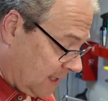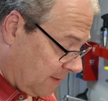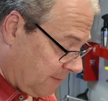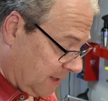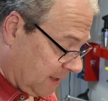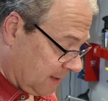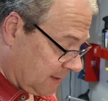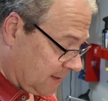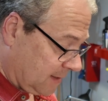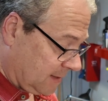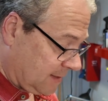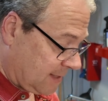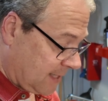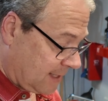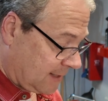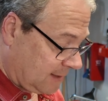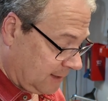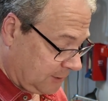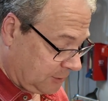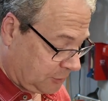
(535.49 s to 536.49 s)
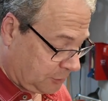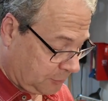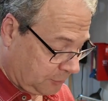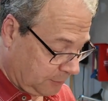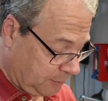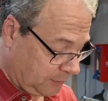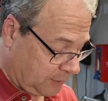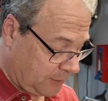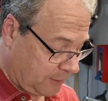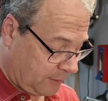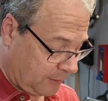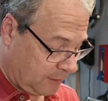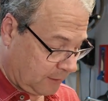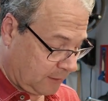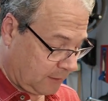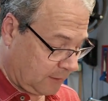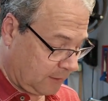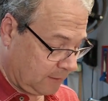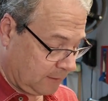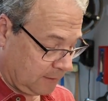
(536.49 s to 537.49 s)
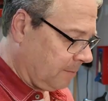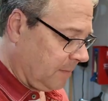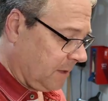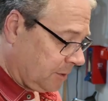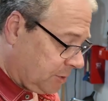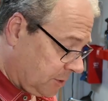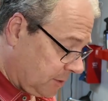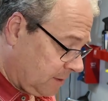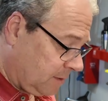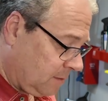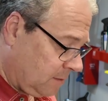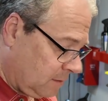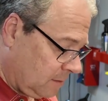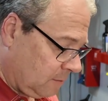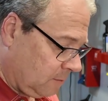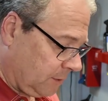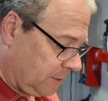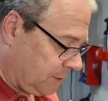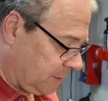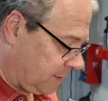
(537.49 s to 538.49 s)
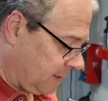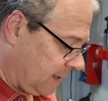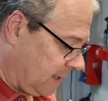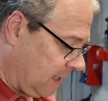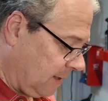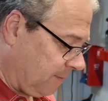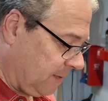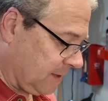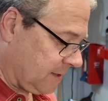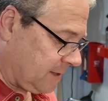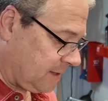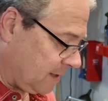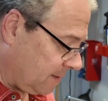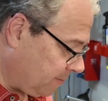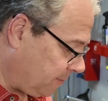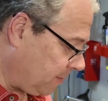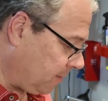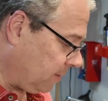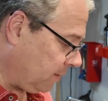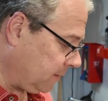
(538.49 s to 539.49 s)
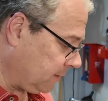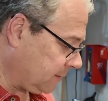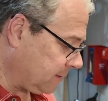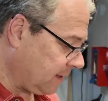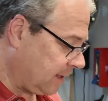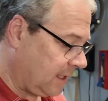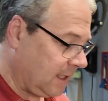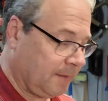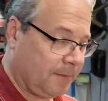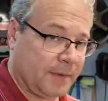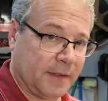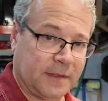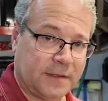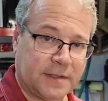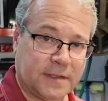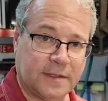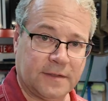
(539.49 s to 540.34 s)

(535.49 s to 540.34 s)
I mean, it's exactly true to their mission, which is to keep it simple, to keep it